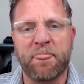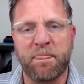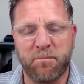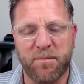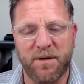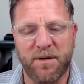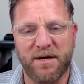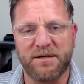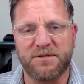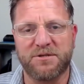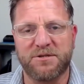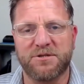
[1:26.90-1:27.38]

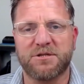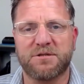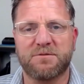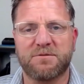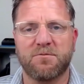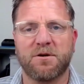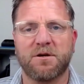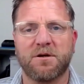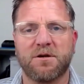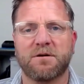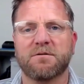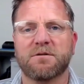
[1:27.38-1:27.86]
But I just
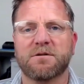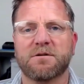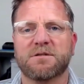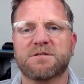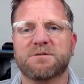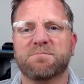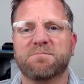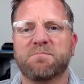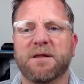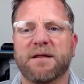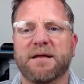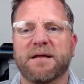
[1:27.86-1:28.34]
wanted to
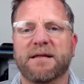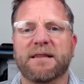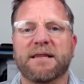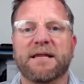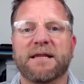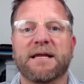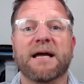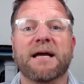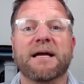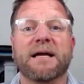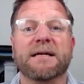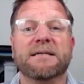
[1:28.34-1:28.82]
explain
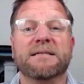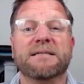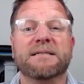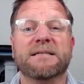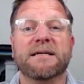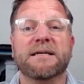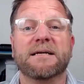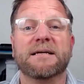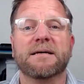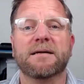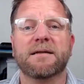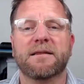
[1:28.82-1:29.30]
the
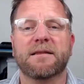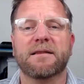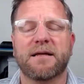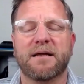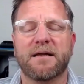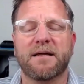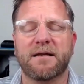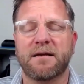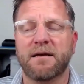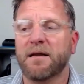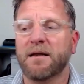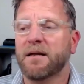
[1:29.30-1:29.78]
idea
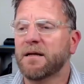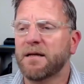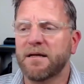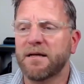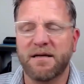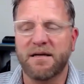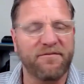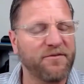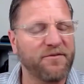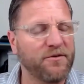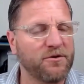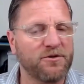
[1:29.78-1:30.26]
that
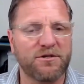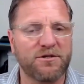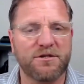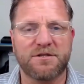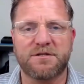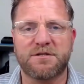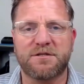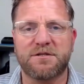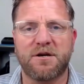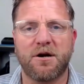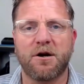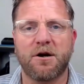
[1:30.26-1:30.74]
if you're
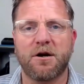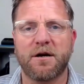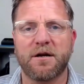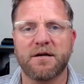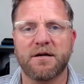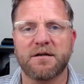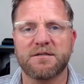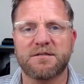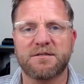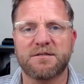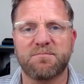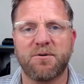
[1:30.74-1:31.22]
just
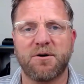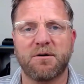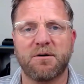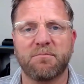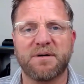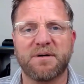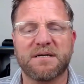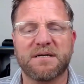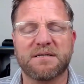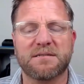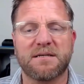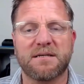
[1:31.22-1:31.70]
starting a small
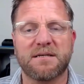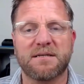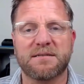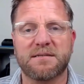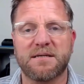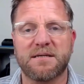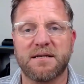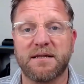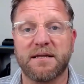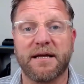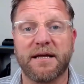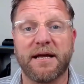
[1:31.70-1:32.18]

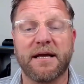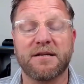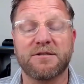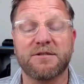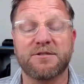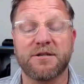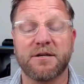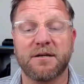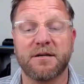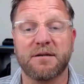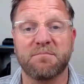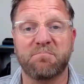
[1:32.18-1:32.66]
business in the
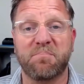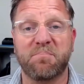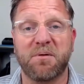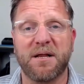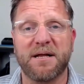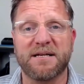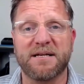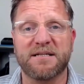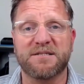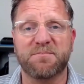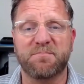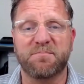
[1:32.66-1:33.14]
aging in
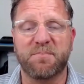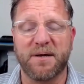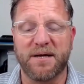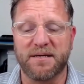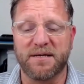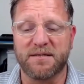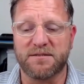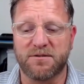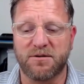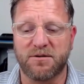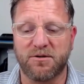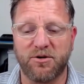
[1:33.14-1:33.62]
place
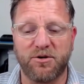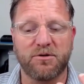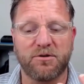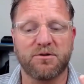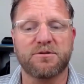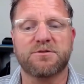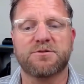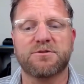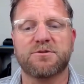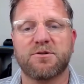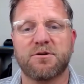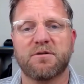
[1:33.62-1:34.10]
space, or you're
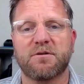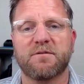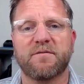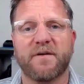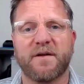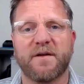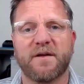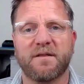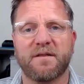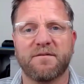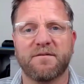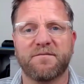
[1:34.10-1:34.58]

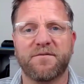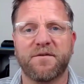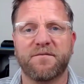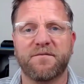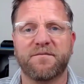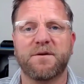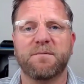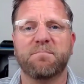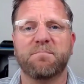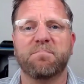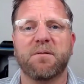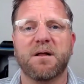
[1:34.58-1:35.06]
serving the
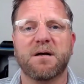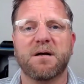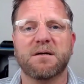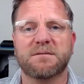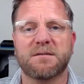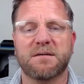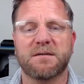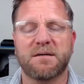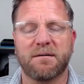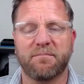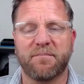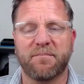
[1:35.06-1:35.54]
50
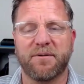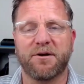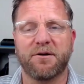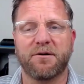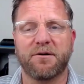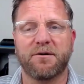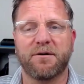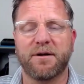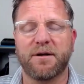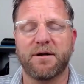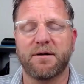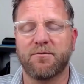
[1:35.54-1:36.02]
plus
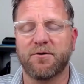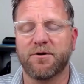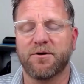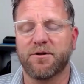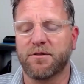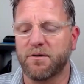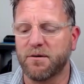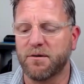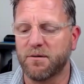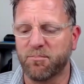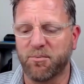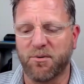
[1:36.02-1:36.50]
community
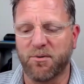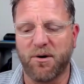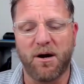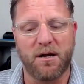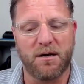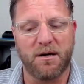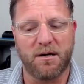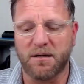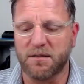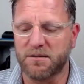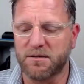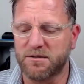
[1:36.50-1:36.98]
with your
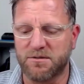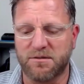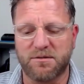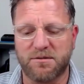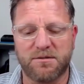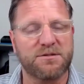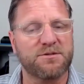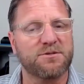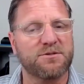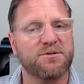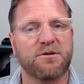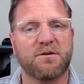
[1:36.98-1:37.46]
product or
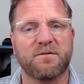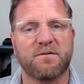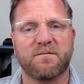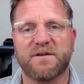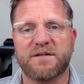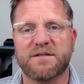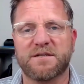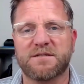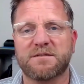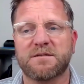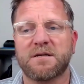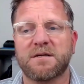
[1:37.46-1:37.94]

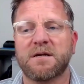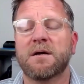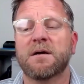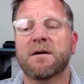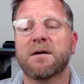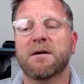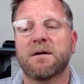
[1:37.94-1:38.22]
service,